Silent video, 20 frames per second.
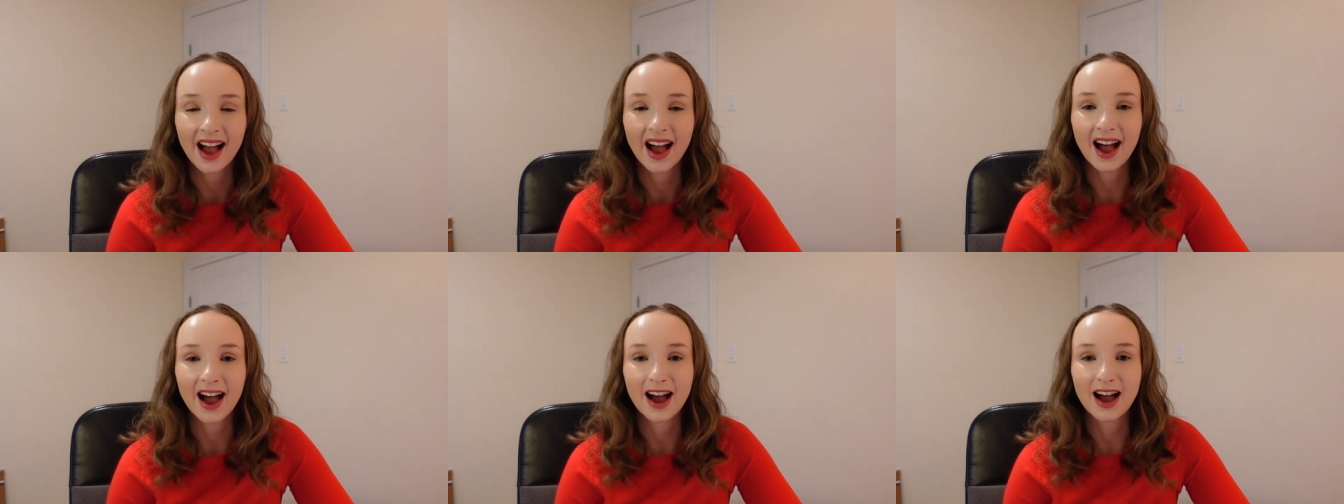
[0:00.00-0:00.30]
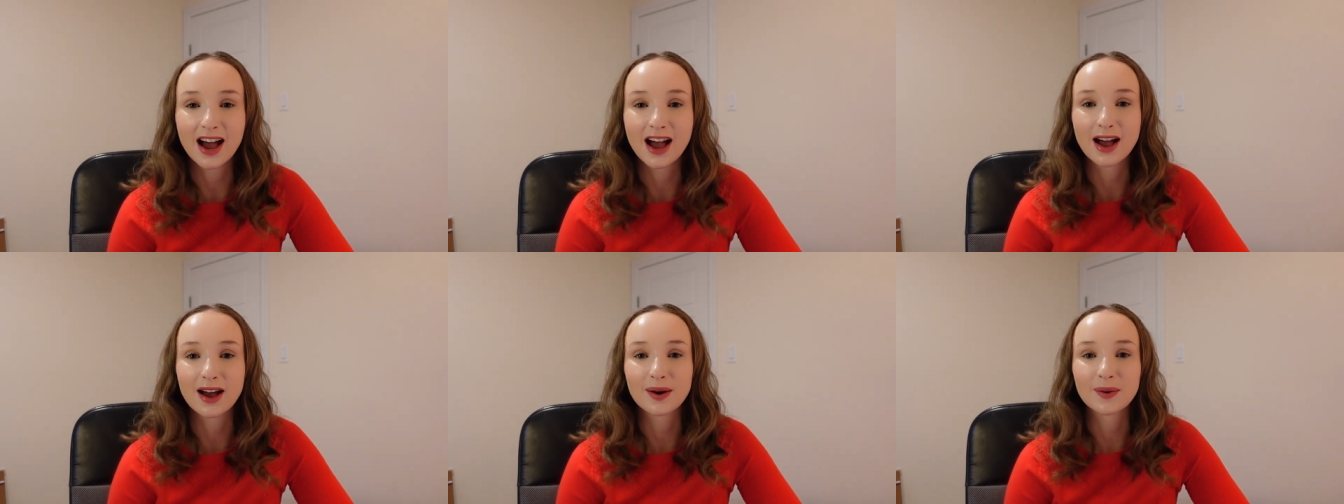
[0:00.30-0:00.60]

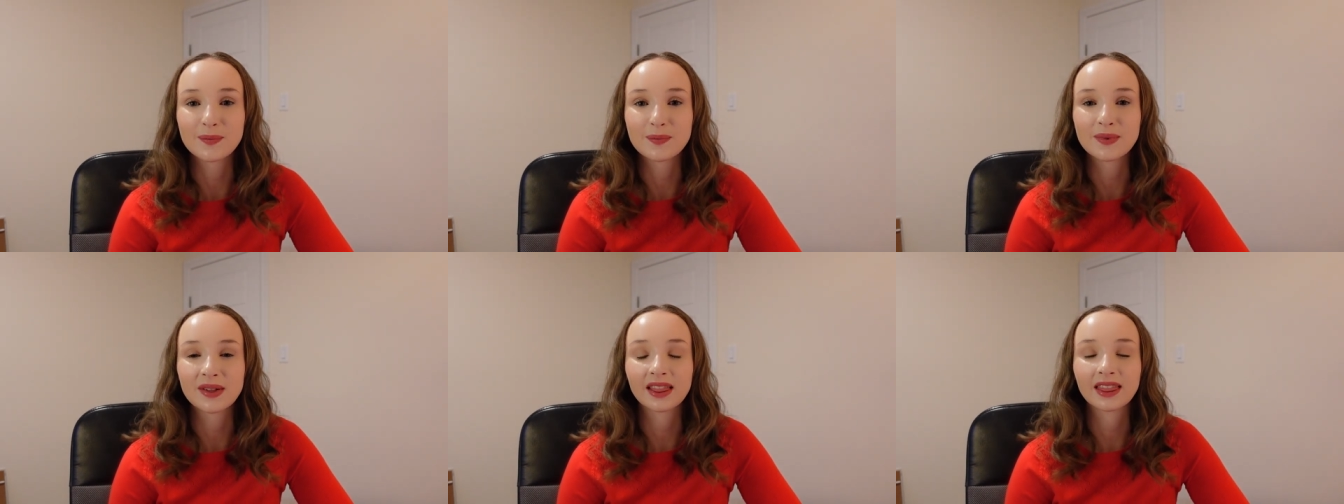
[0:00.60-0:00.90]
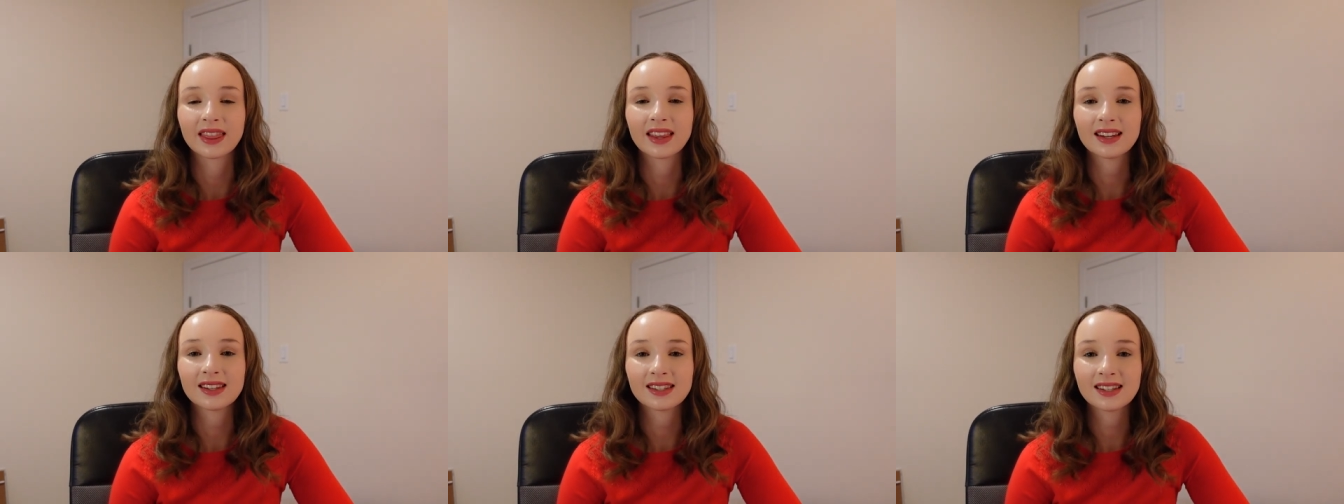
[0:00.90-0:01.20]
Um,
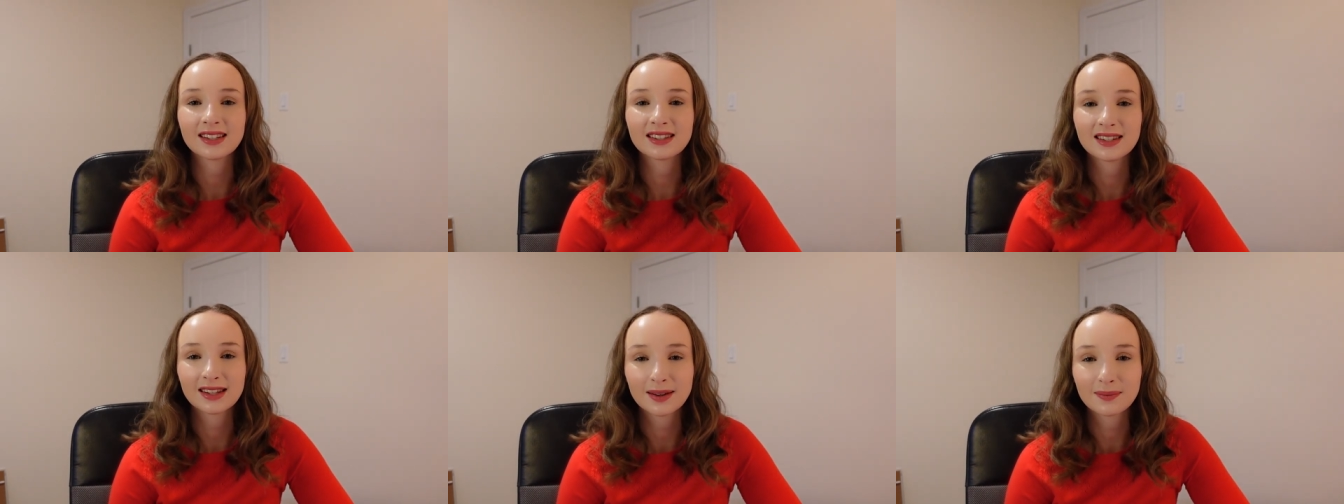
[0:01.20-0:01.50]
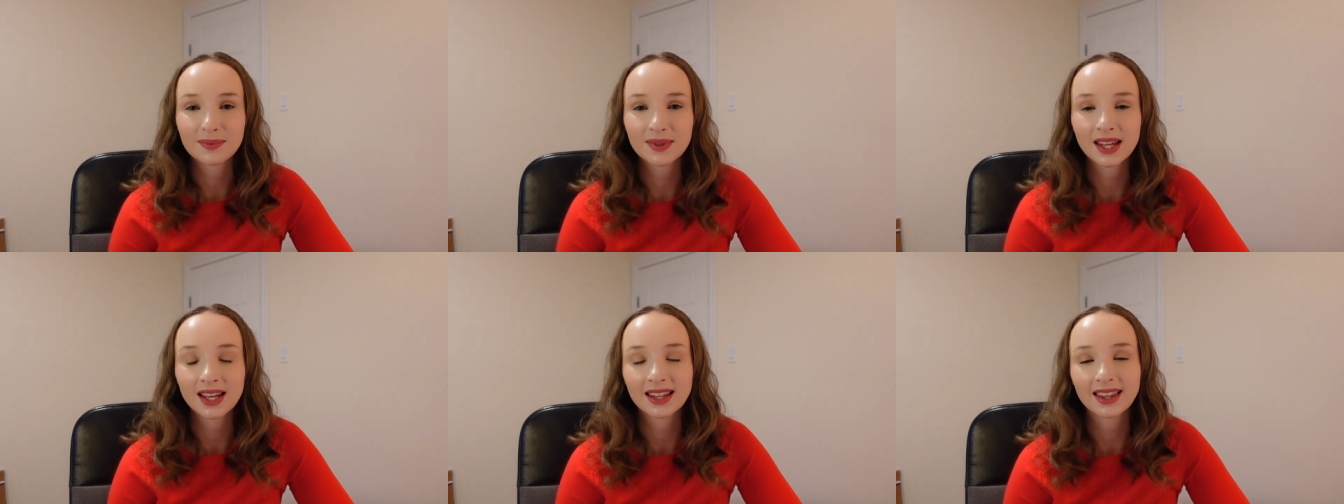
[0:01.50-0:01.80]
this is
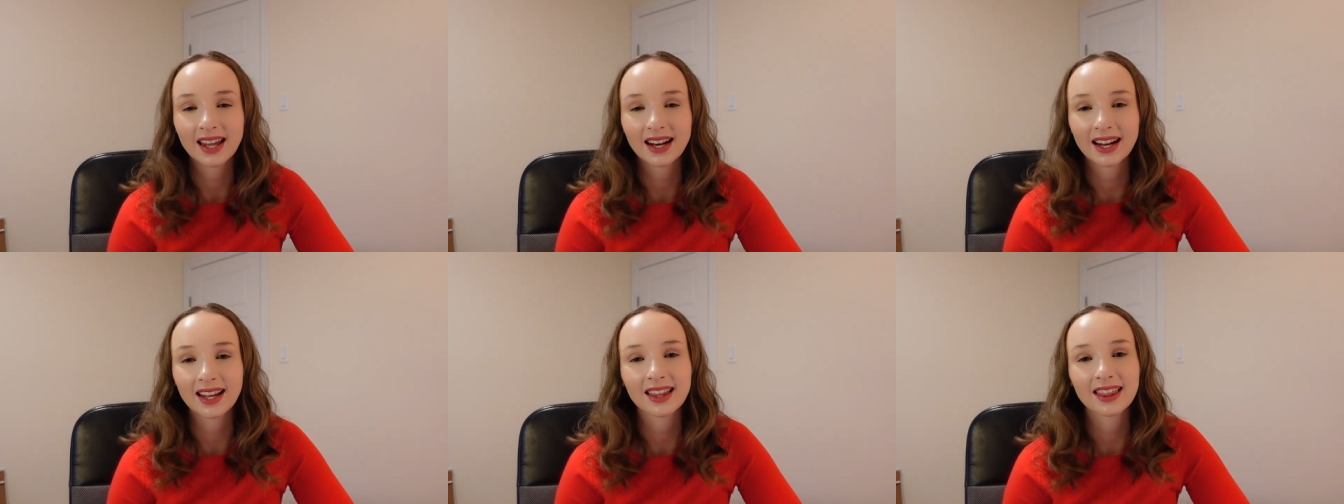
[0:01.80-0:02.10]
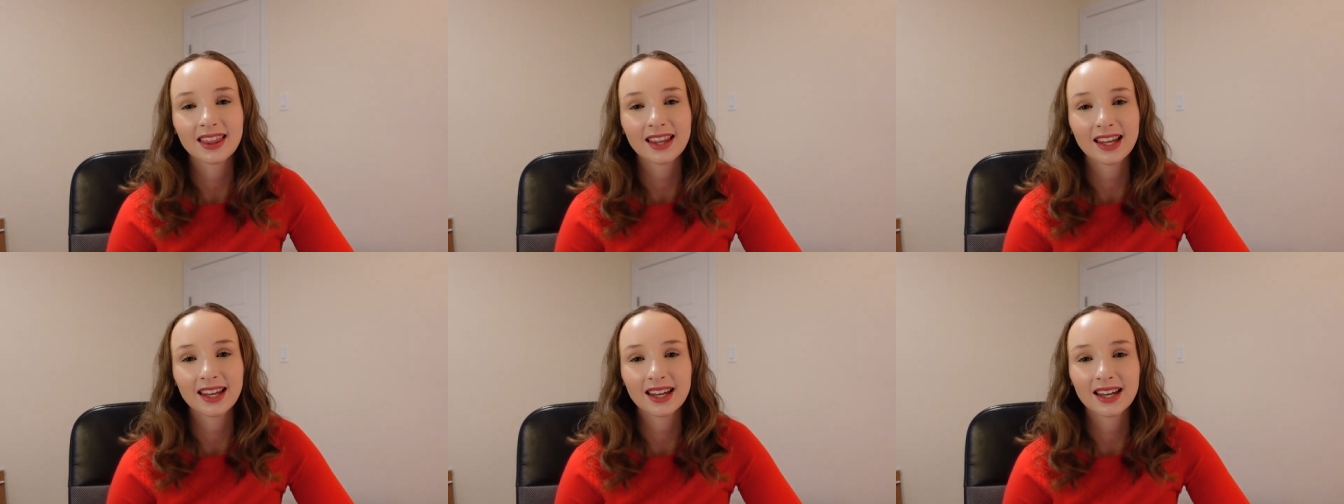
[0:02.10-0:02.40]
something that I
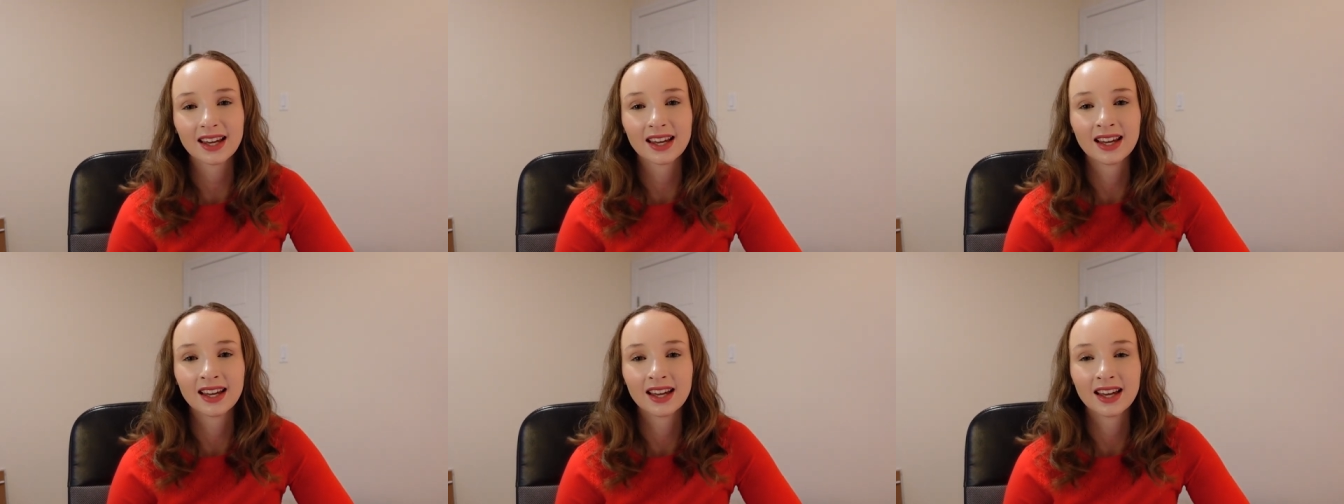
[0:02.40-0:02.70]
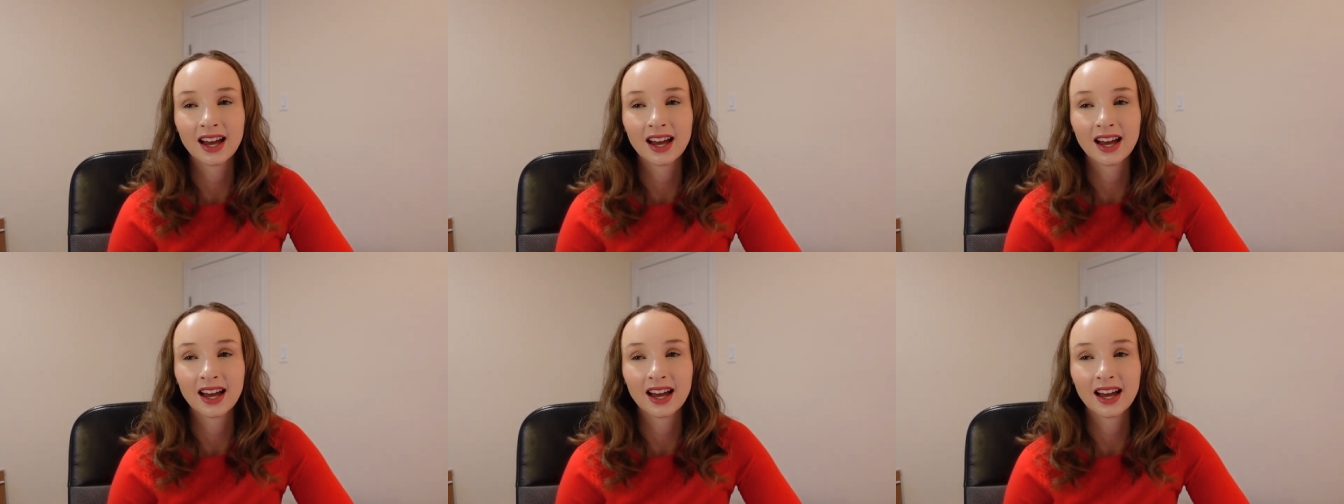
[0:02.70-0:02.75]
think